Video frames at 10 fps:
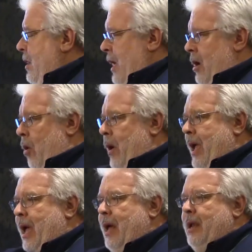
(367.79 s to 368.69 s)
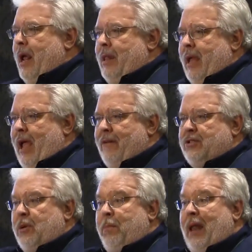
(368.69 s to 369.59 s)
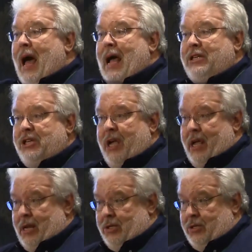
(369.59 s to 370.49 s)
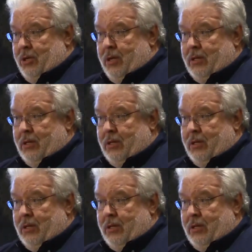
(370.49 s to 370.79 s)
that go ahead and they have supply chains.